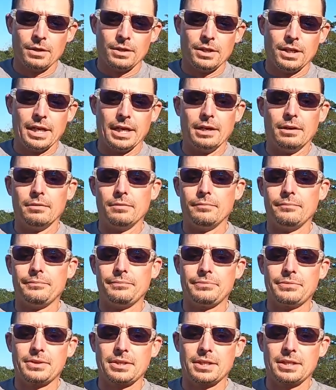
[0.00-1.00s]
Now,
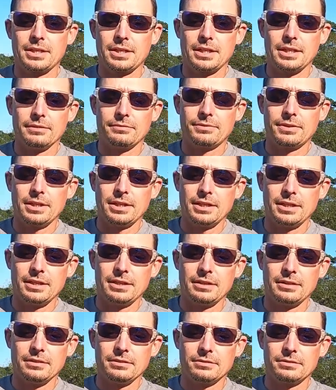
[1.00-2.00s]
if
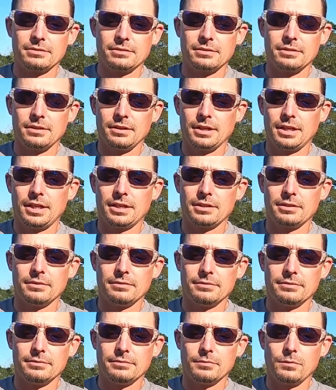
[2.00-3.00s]
there is a lot
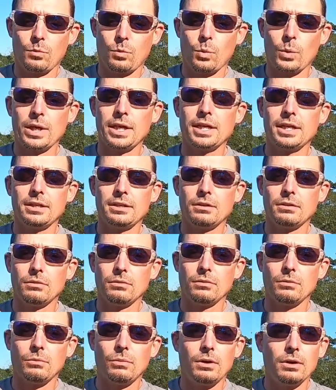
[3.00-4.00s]
of wind
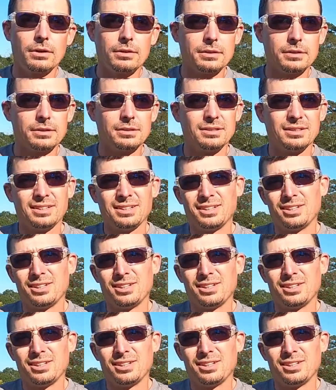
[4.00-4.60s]
on the water